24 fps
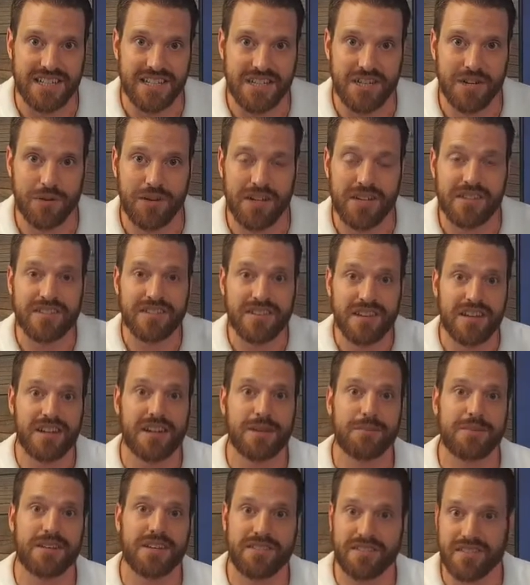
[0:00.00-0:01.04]
You know,
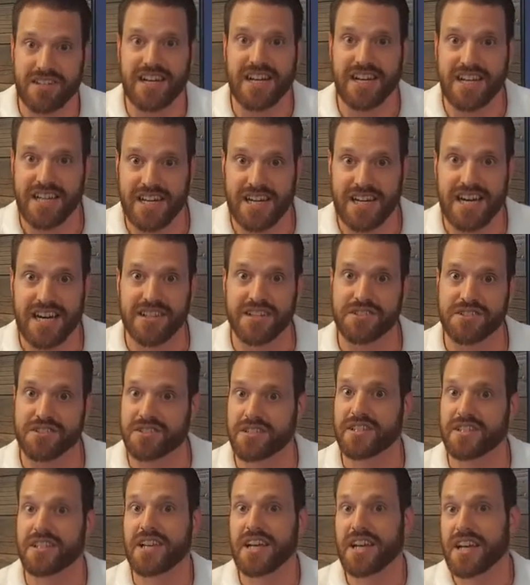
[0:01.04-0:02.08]
Islam is an
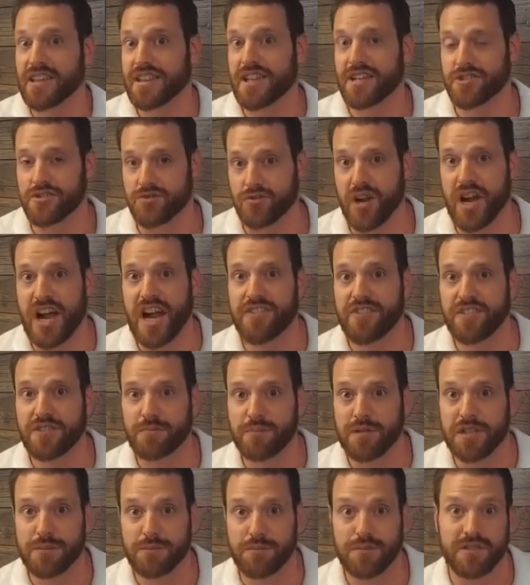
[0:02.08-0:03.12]
ideology that drives
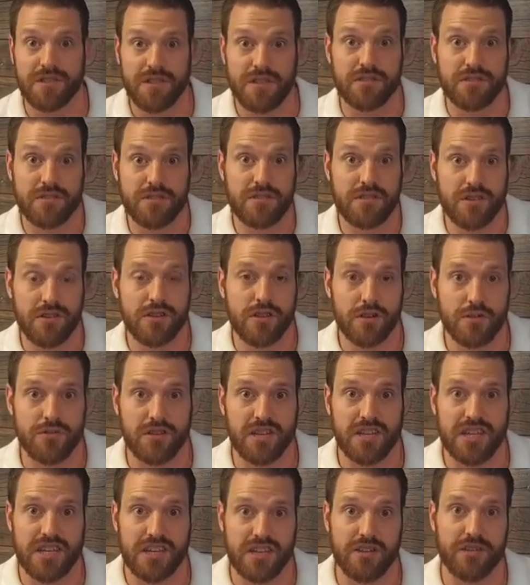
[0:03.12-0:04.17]
people to you know
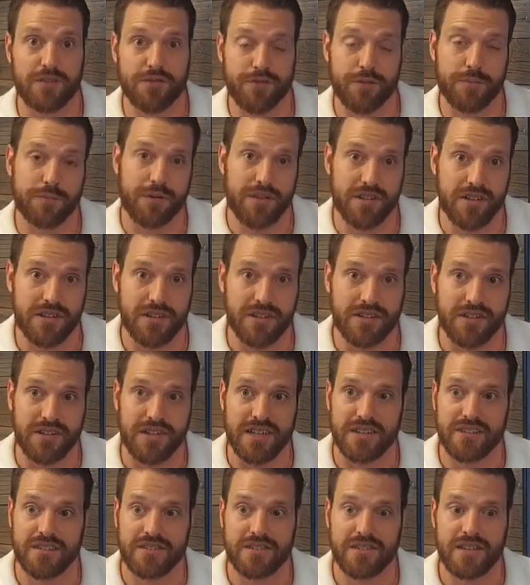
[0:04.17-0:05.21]
to kill for political
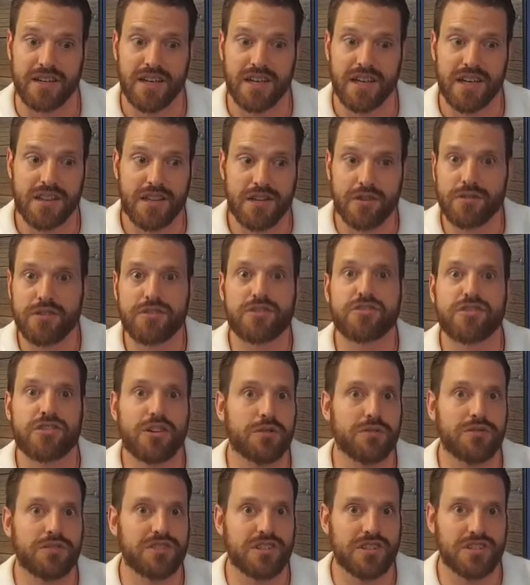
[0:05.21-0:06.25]
ends. There is
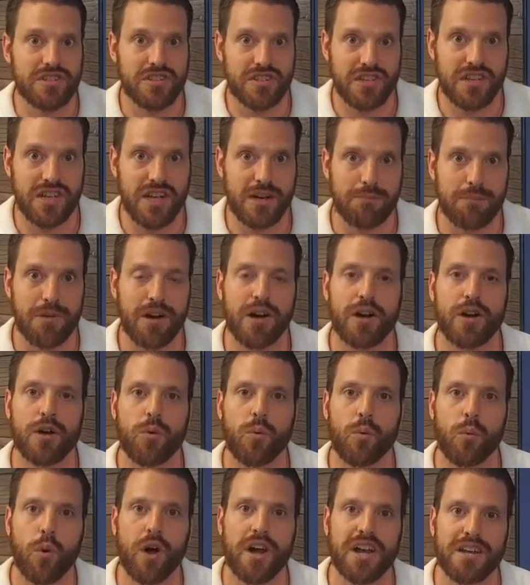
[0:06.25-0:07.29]
no such thing among
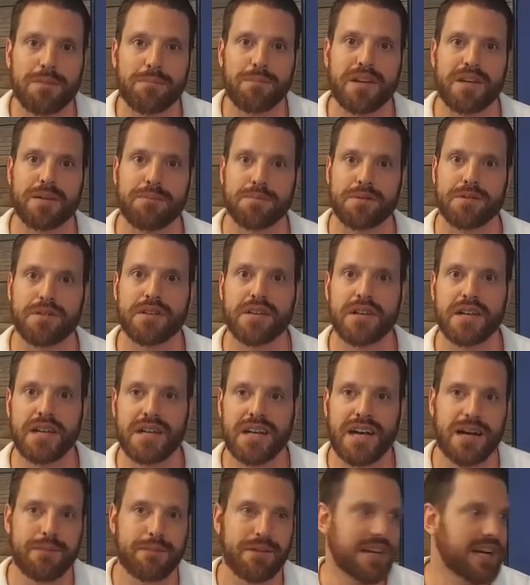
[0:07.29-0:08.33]
white people
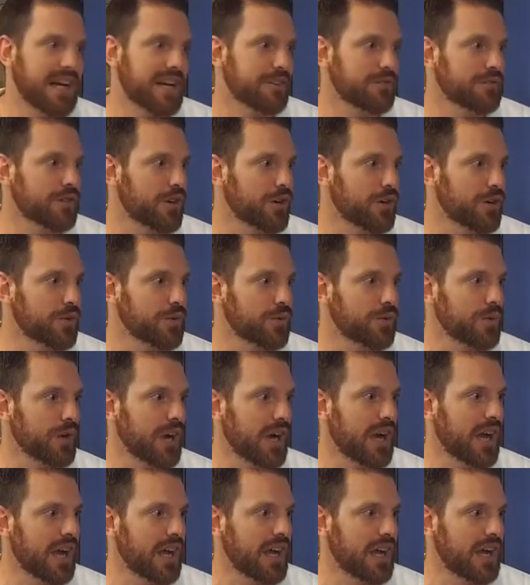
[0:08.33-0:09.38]
I mean, I don't know.
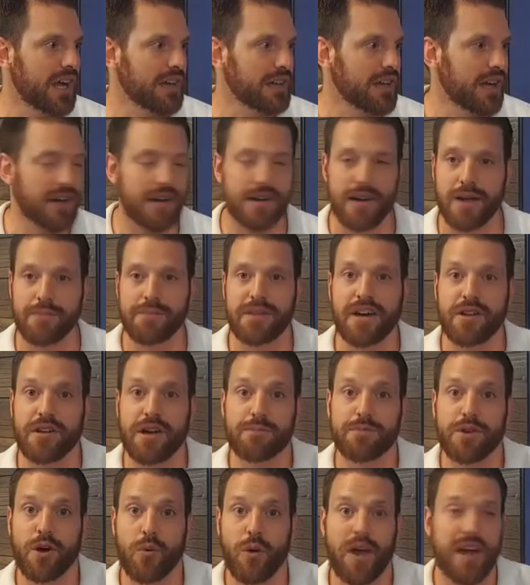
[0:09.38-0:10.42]
I, am not.
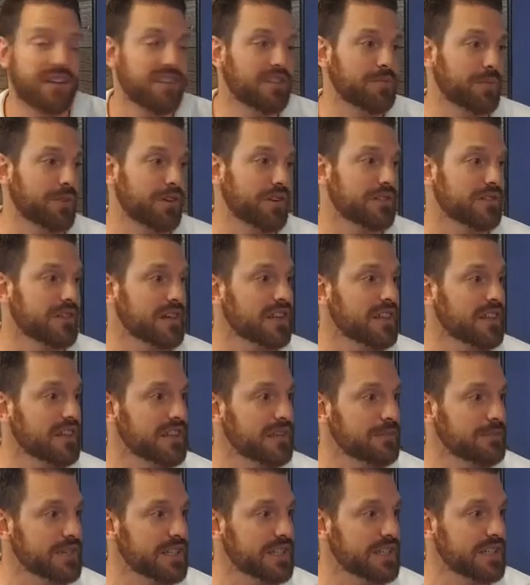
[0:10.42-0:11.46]
I'm no expert or
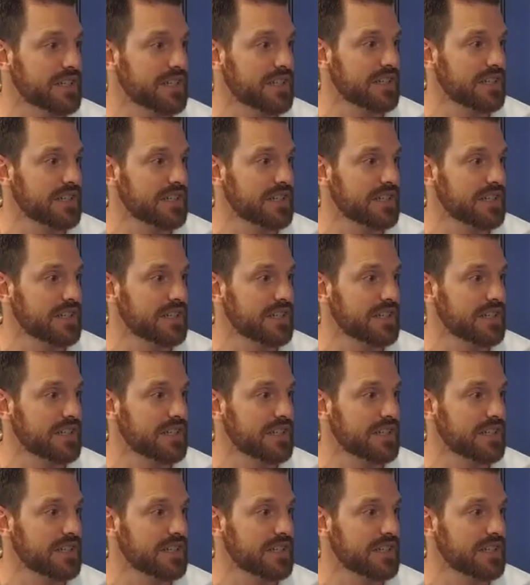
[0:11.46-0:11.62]
anything, but yeah.